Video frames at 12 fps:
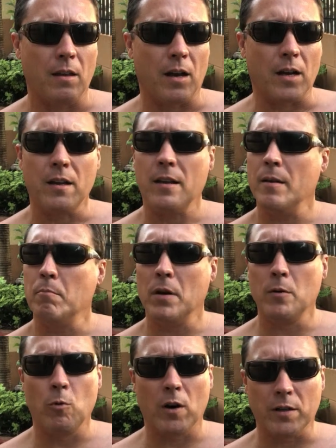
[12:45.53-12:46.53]
I can get
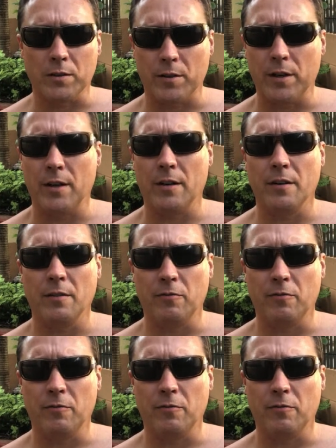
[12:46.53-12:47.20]
Budweiser here in the